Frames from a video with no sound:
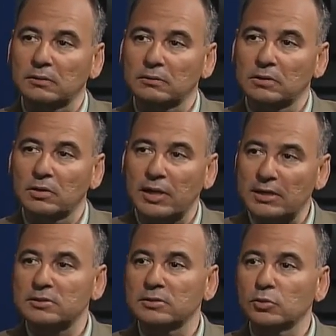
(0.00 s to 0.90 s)

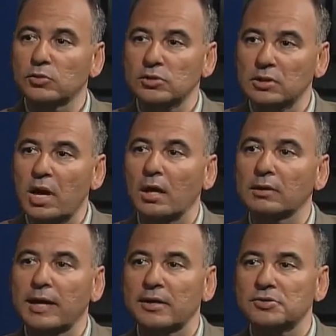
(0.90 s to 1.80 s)
conquistadors and
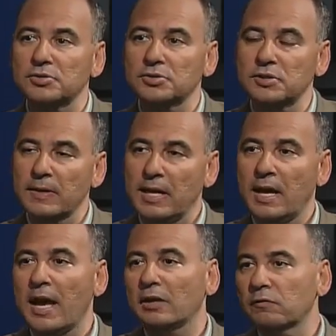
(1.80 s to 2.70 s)
colonizers,
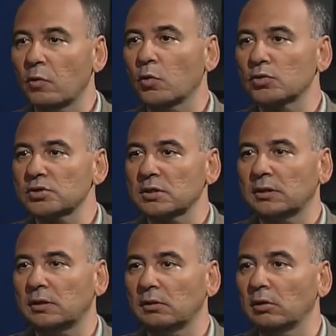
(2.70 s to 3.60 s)
and of course
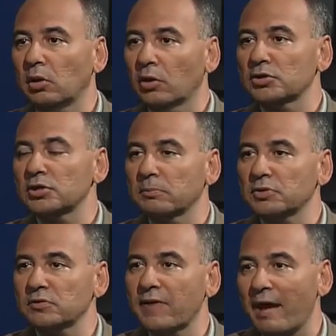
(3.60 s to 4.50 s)
large numbers
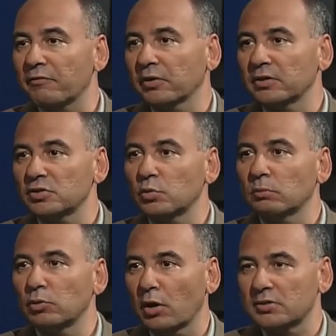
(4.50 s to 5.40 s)
of Africans who were
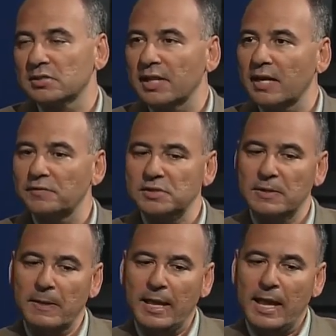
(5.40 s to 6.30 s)
brought as slaves.
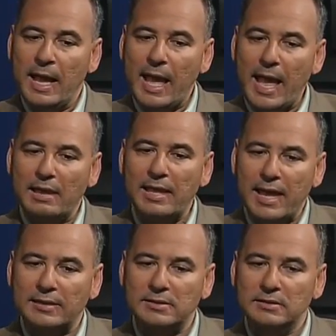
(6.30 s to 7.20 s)
And
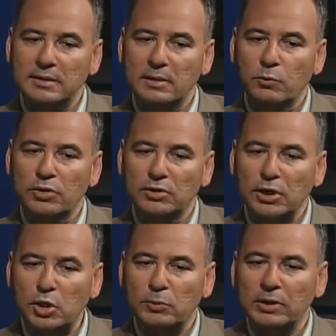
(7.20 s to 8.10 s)
yet, within the
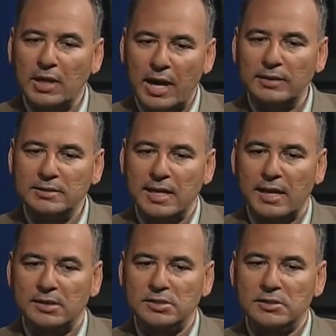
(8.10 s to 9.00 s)
Cuban
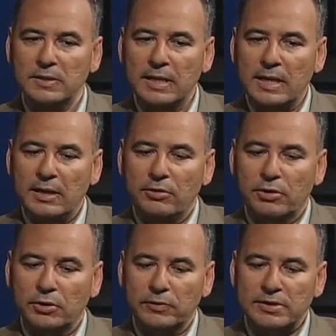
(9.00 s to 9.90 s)
context,
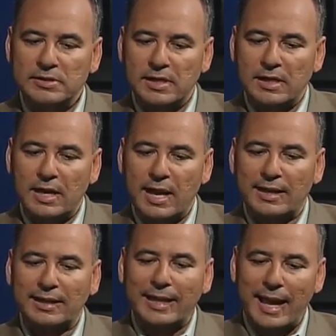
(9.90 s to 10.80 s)
there is an
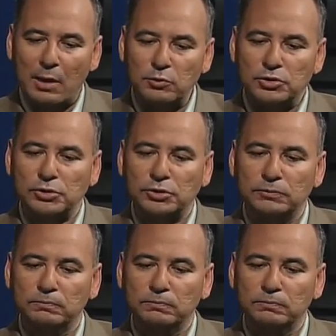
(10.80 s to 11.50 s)
encounter